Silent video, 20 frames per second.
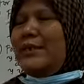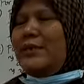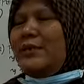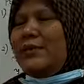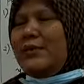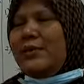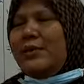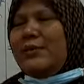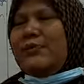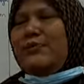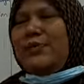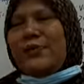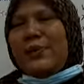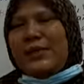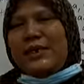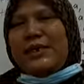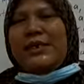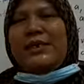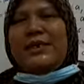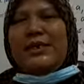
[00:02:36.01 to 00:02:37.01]
the
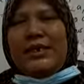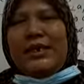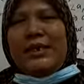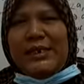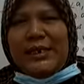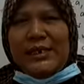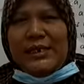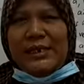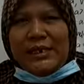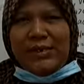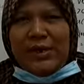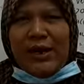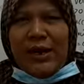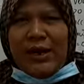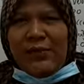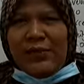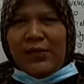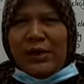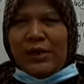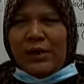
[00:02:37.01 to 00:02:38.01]
properties in linear graph?
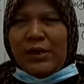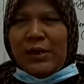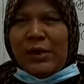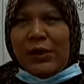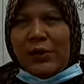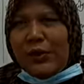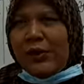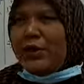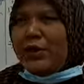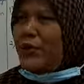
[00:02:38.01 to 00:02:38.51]
We know